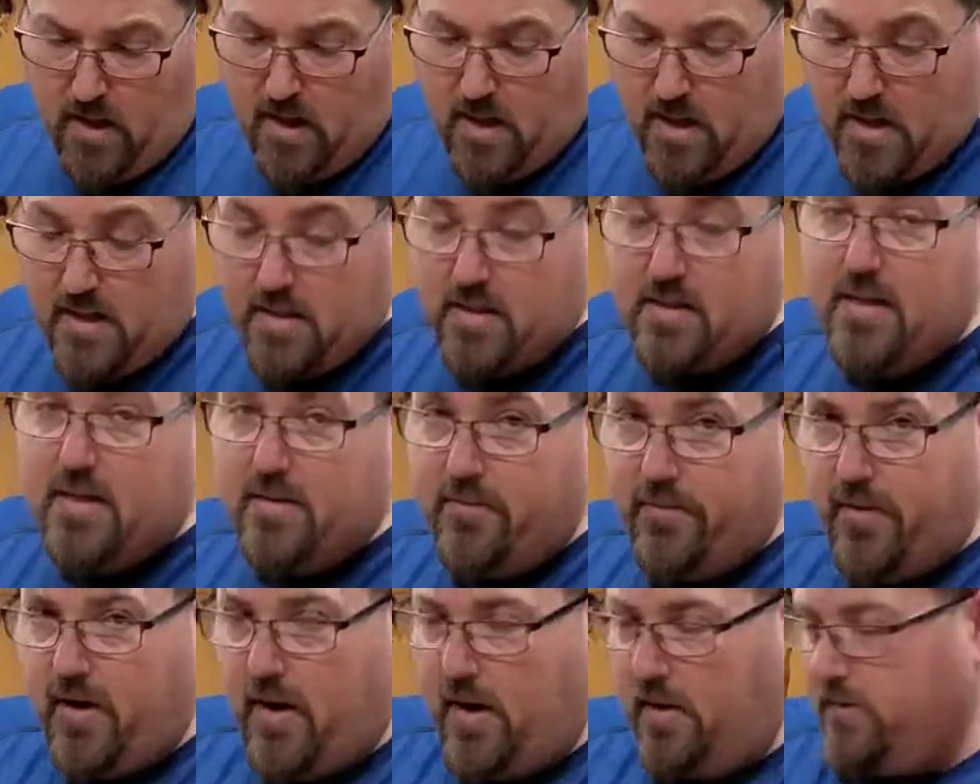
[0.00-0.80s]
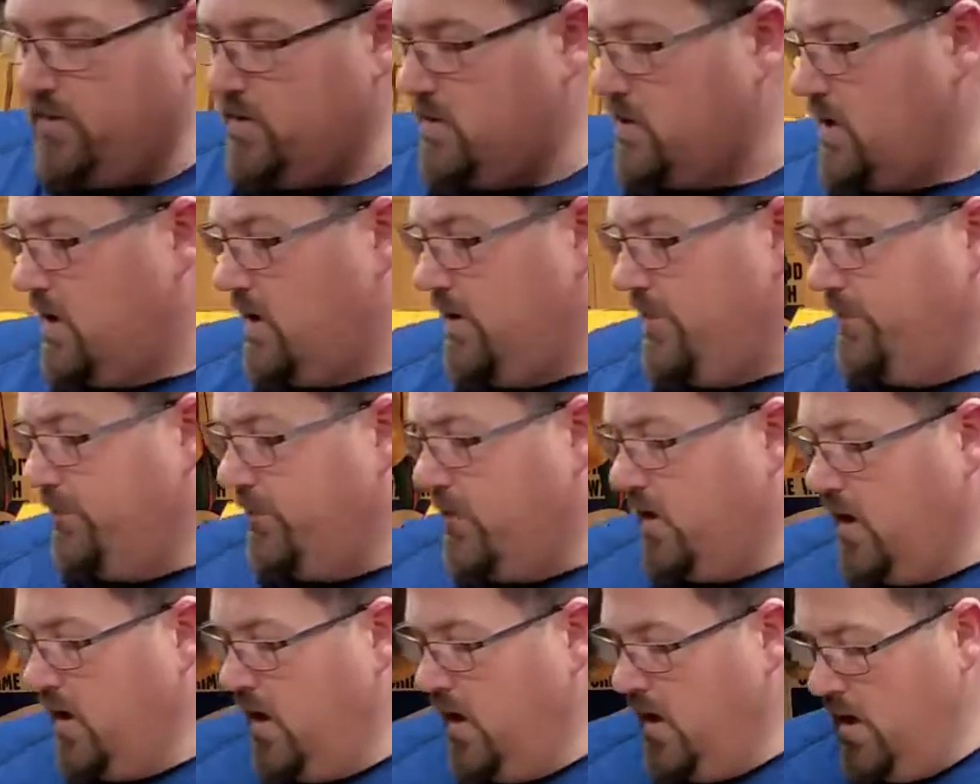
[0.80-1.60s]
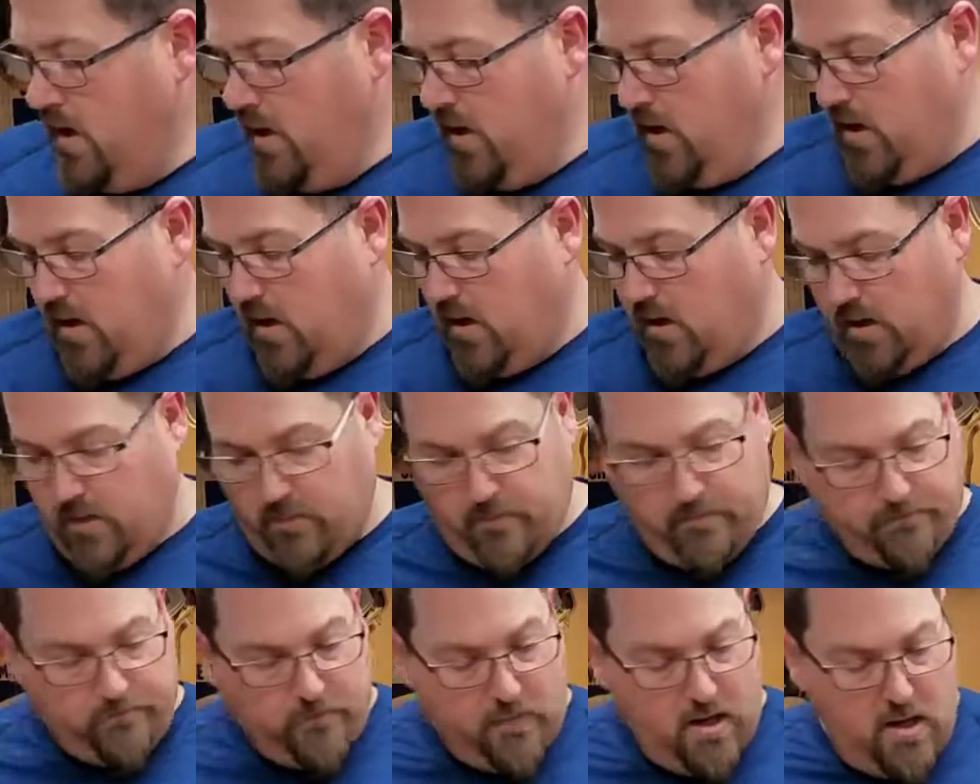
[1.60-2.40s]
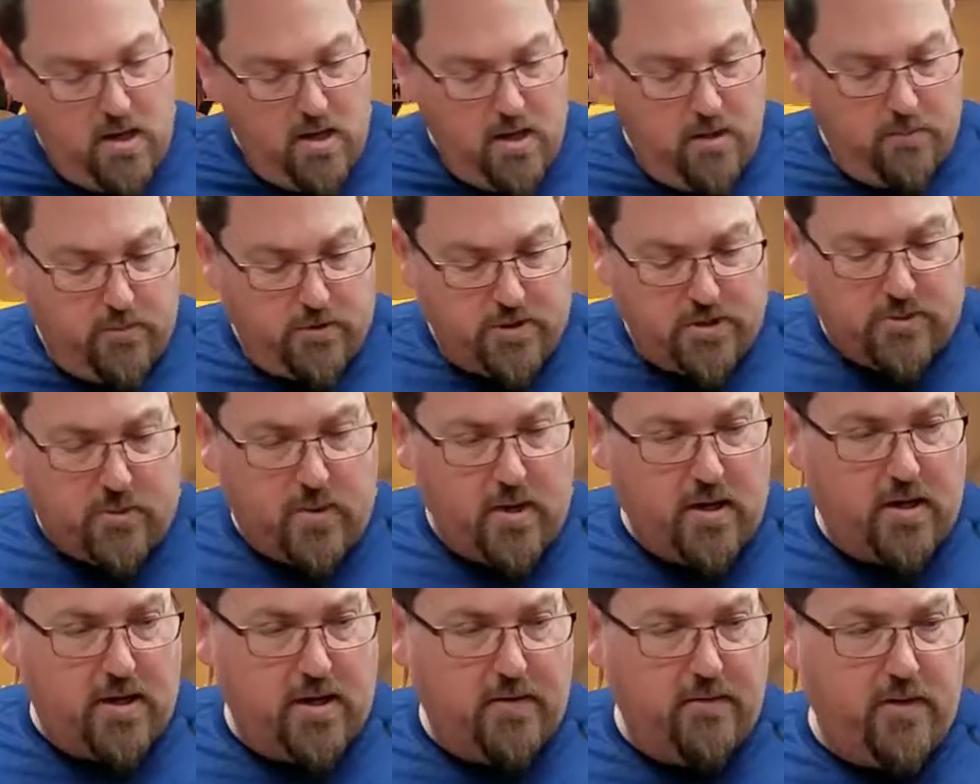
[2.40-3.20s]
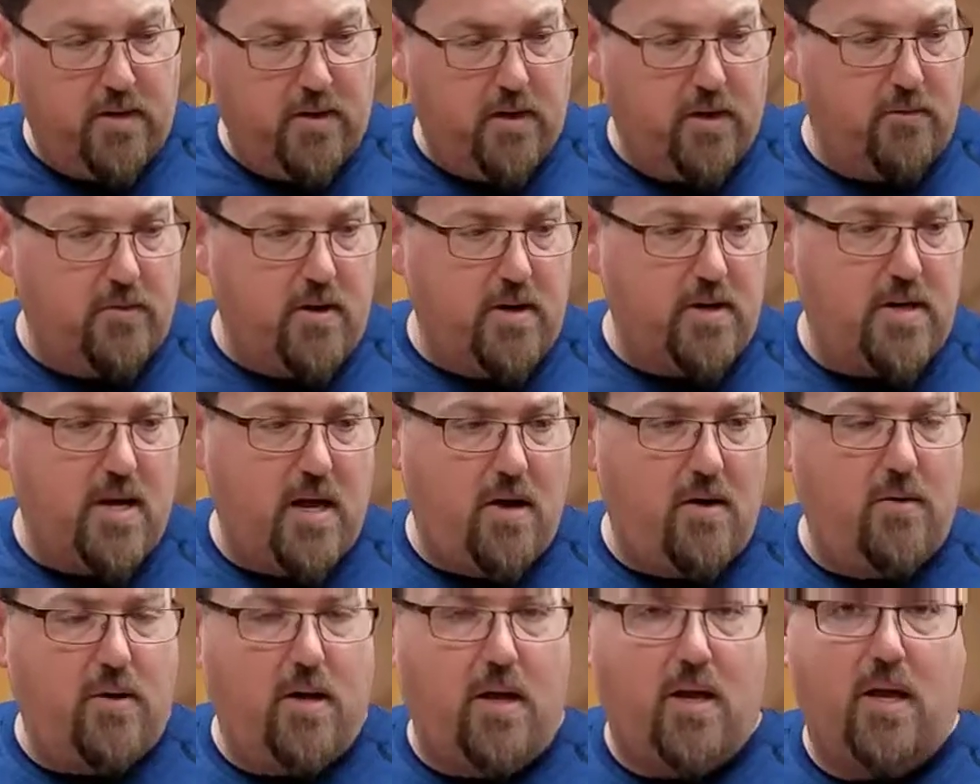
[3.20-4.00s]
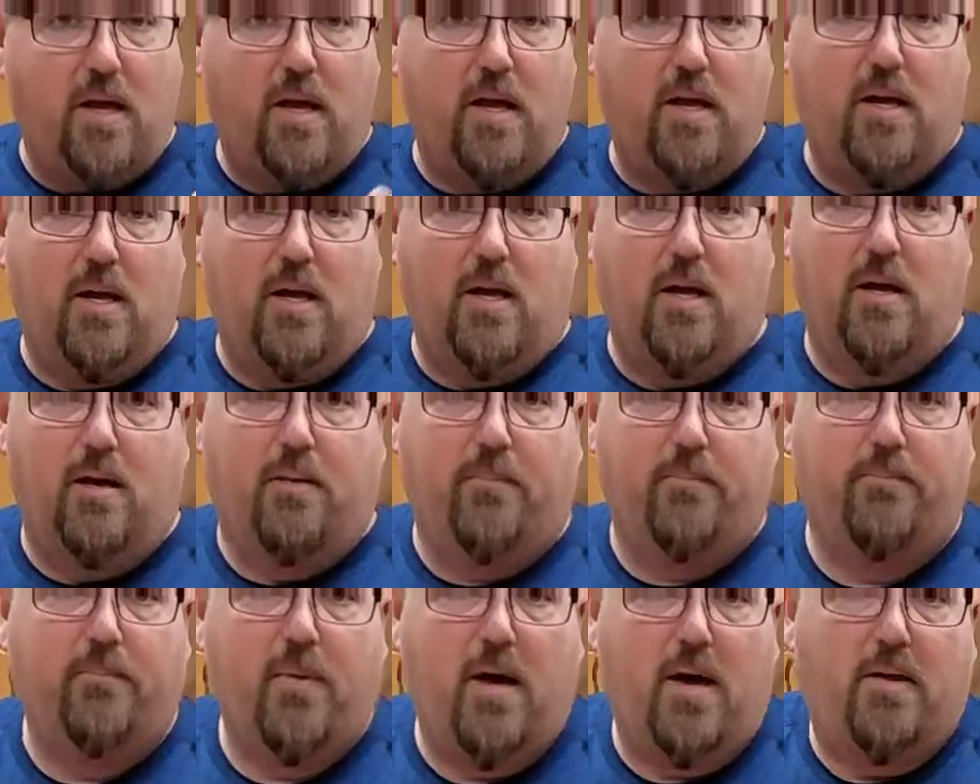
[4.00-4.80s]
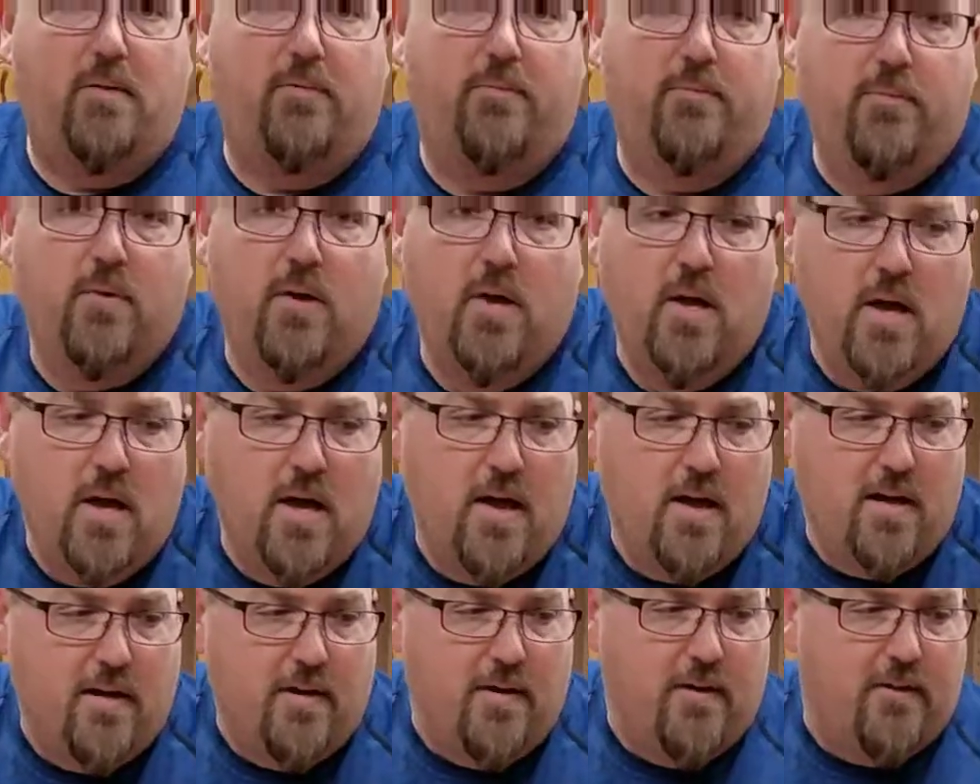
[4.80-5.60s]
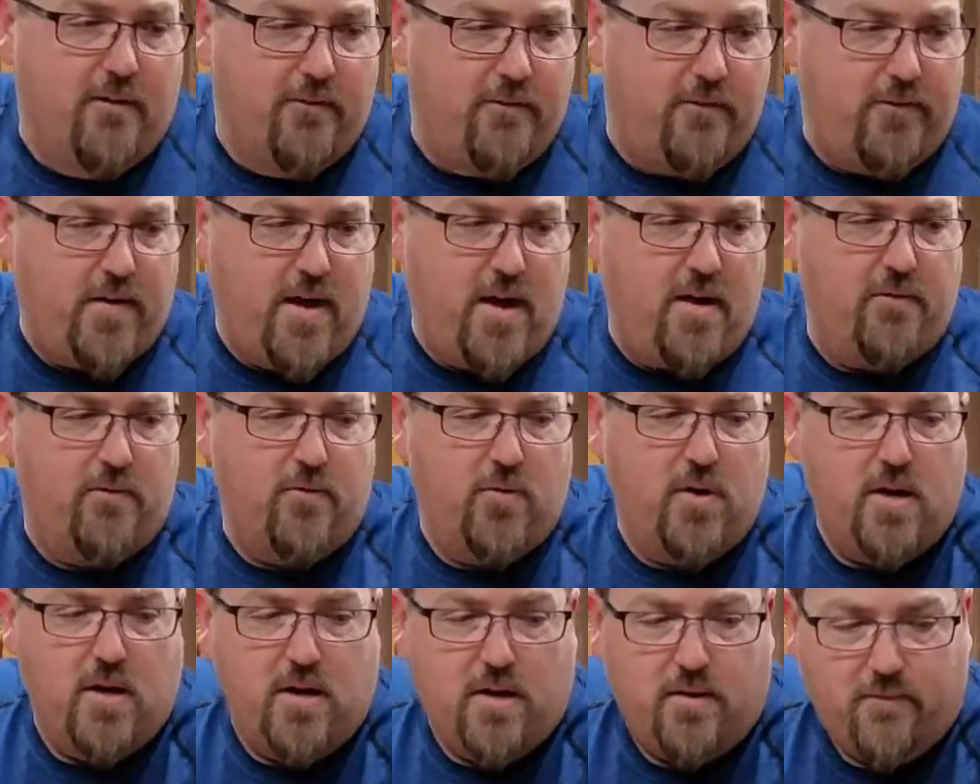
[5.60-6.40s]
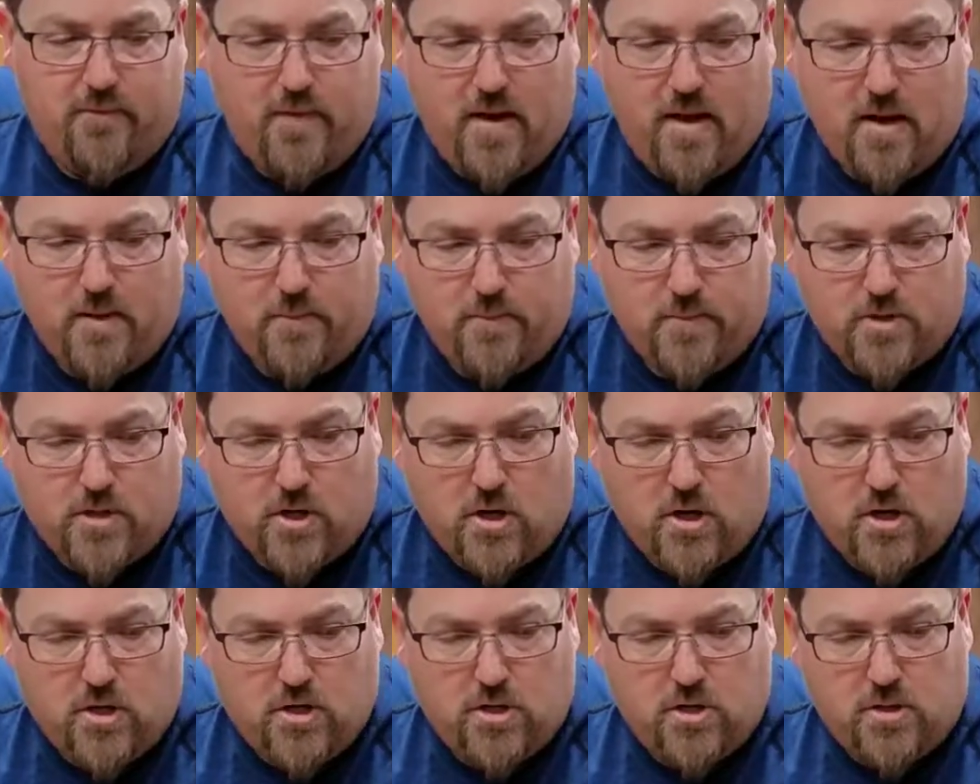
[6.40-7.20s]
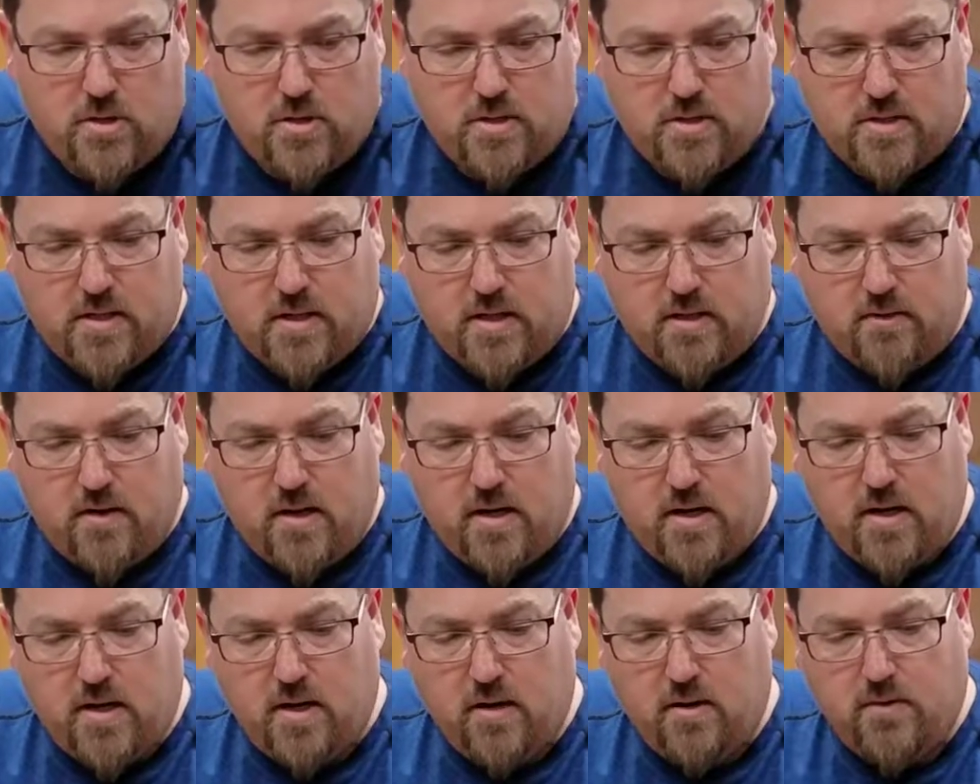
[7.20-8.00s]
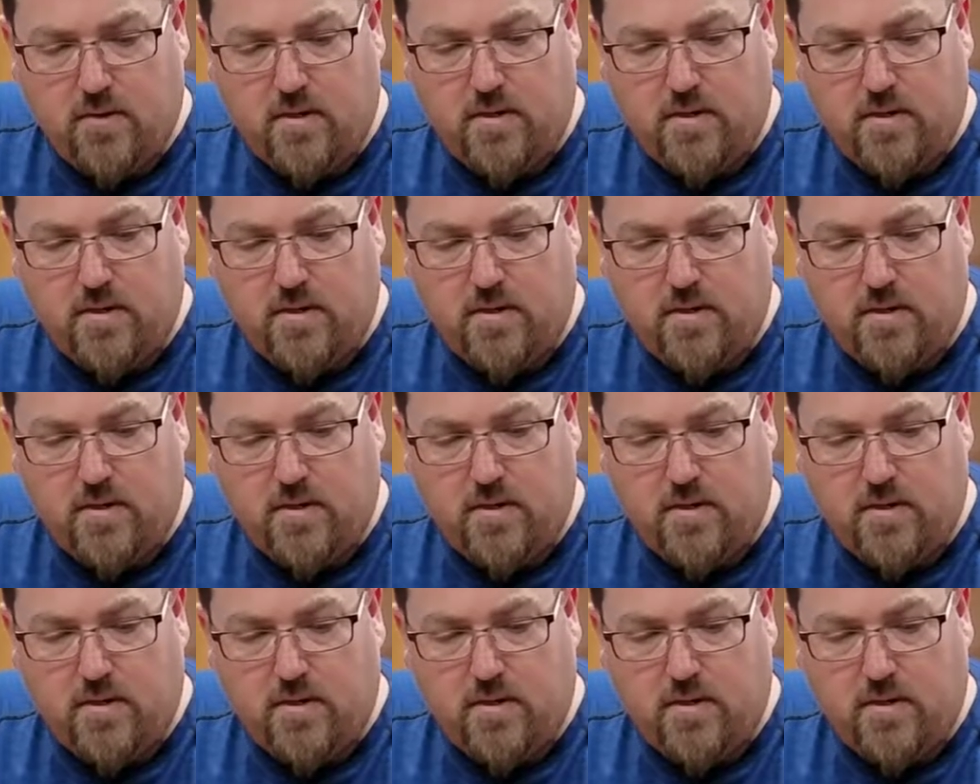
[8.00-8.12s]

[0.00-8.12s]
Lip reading: EC5s, sorry. But just wanted to give you a little rundown, and my favorite Venom charger is sitting right here.